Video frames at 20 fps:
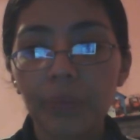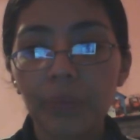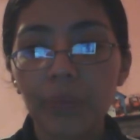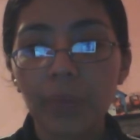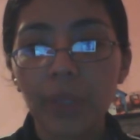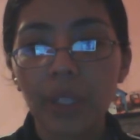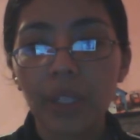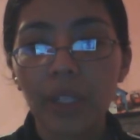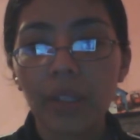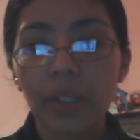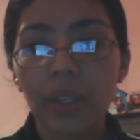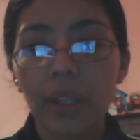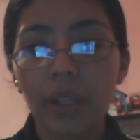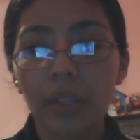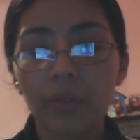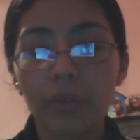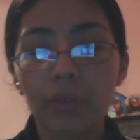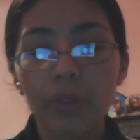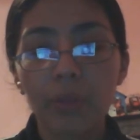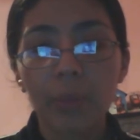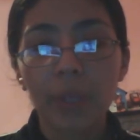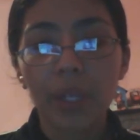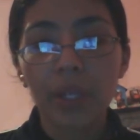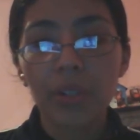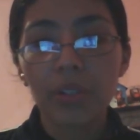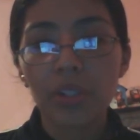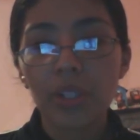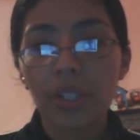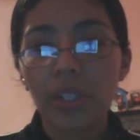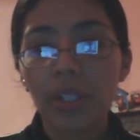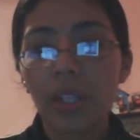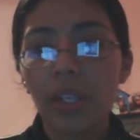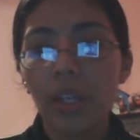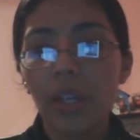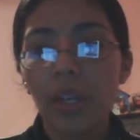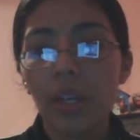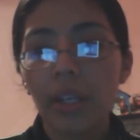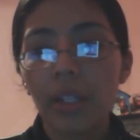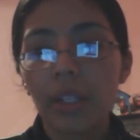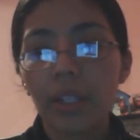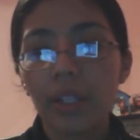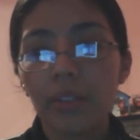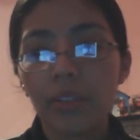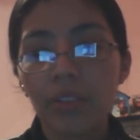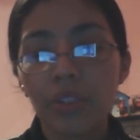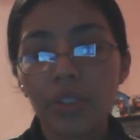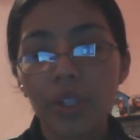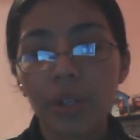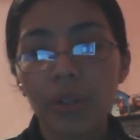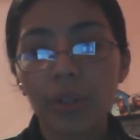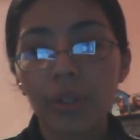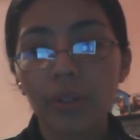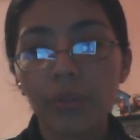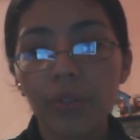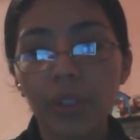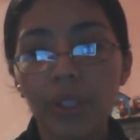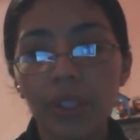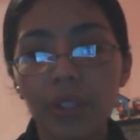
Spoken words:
meaning that information gets shared via